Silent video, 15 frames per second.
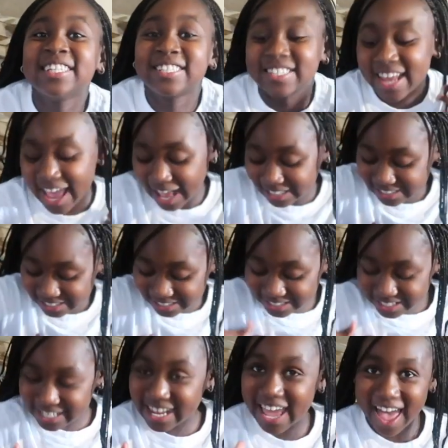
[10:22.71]
She has a
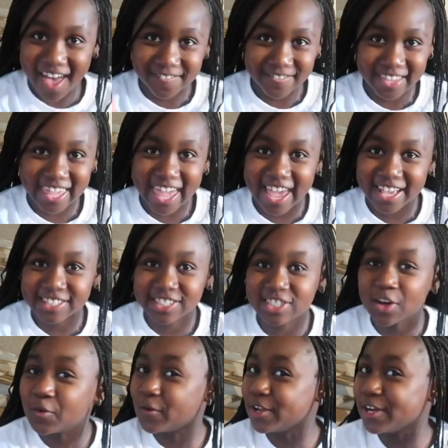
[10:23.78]
D, I have a K.
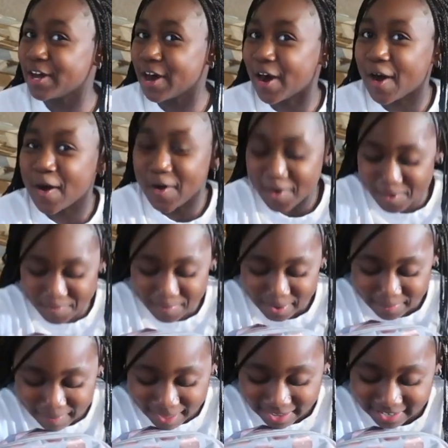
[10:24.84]
So we know who
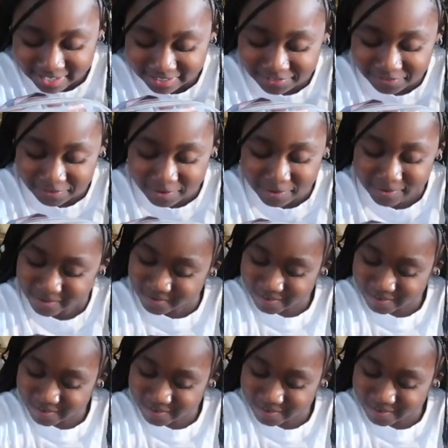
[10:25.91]
book bag is from.